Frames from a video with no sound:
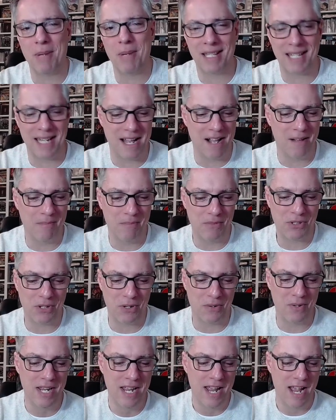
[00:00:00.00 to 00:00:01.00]
about the album,
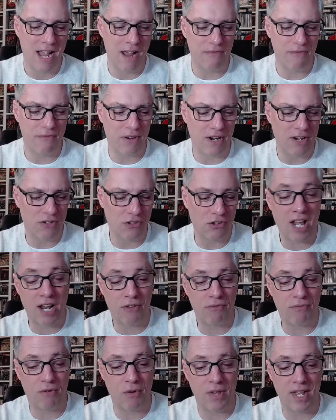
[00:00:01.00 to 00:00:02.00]
so I figured I'd just kind
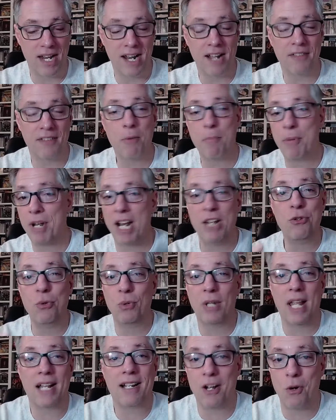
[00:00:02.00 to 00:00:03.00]
of throw that out there. But I do
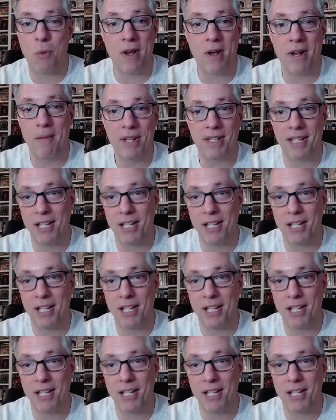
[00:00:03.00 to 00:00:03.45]
like it quite a bit.